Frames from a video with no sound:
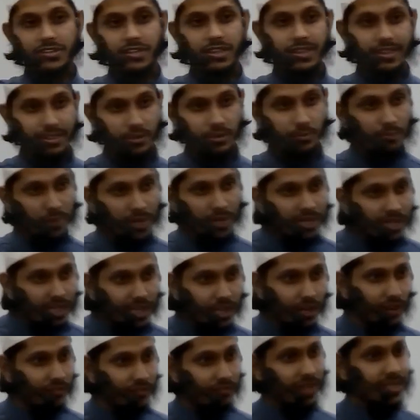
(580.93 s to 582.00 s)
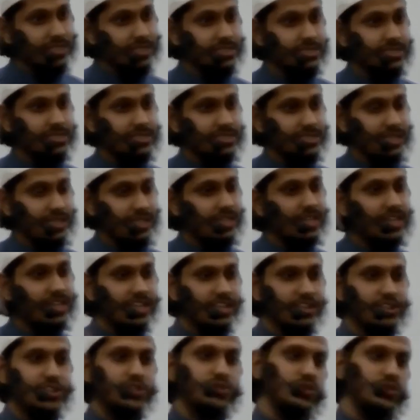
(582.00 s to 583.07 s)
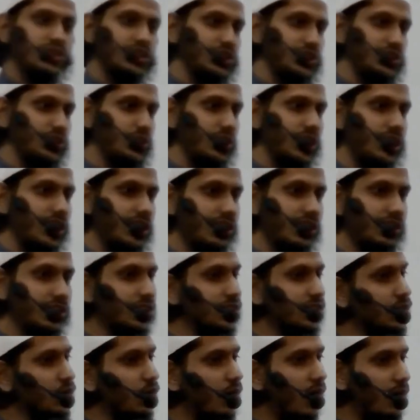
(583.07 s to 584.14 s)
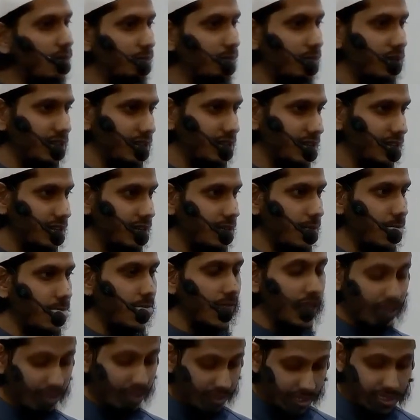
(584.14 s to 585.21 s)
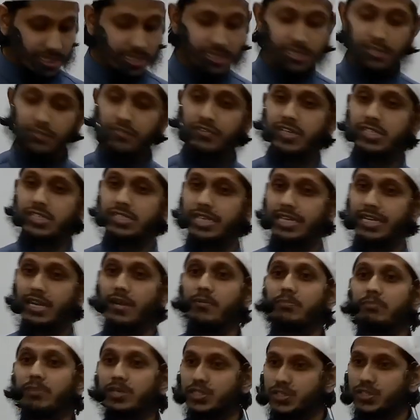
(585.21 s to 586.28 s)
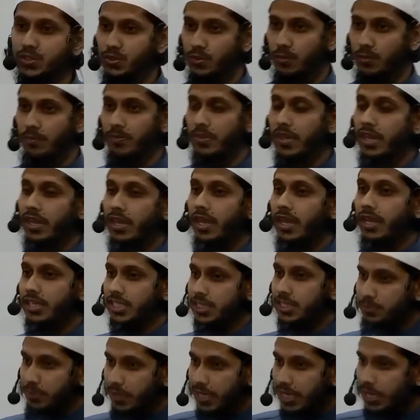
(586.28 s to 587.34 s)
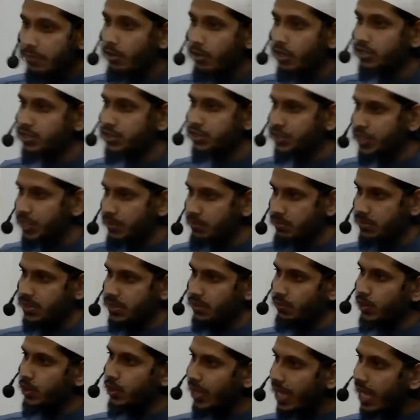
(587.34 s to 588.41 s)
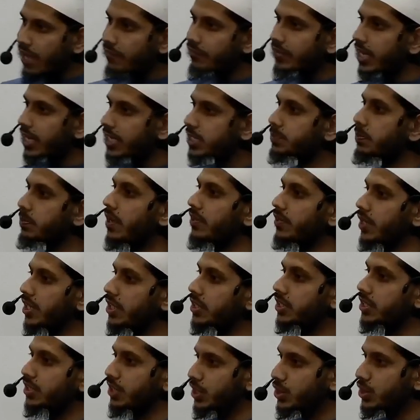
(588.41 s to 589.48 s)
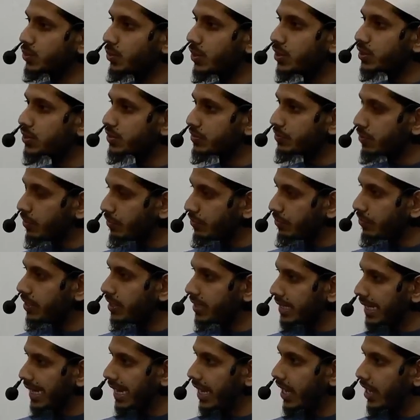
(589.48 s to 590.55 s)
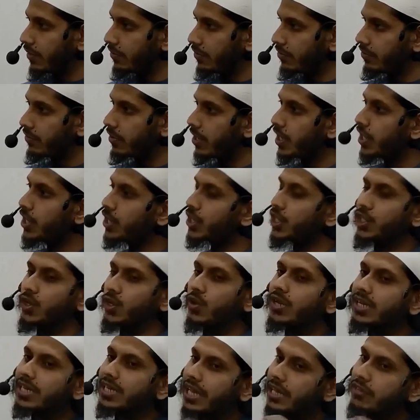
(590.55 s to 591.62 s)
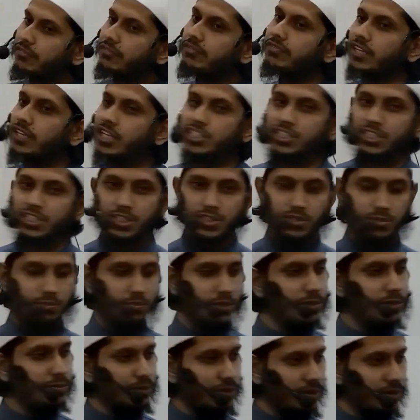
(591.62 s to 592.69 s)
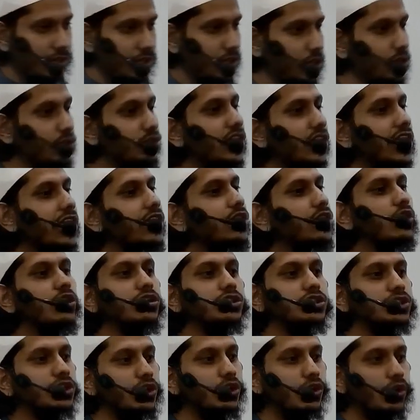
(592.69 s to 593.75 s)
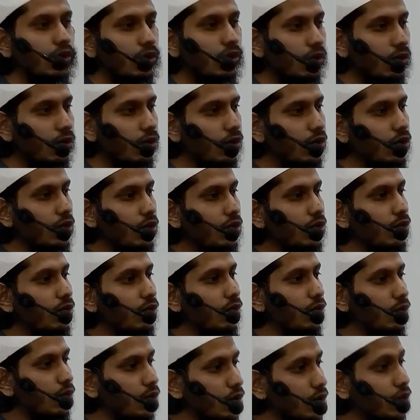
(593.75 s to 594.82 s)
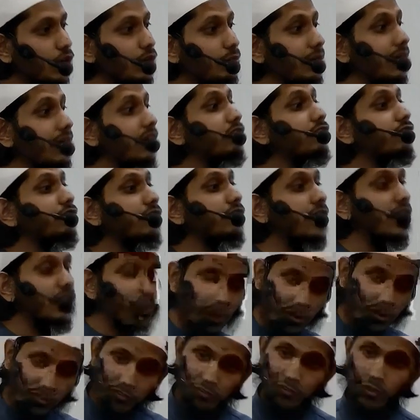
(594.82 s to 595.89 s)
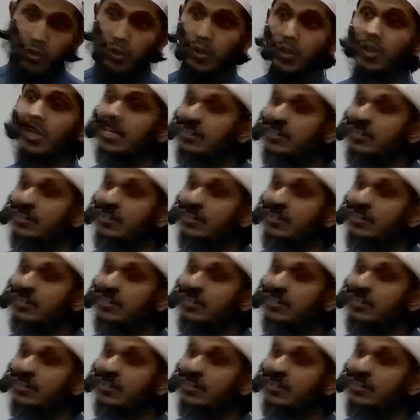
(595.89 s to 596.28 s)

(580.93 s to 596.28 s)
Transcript: the pinnacle of ecstasy, this was his dua, so humbled. This is the first thing. Number two, speaking about dreams, when you have an aspiration that you want to fulfill in life, don't divulge it to people. You really don't know who could be a friend or a foe, not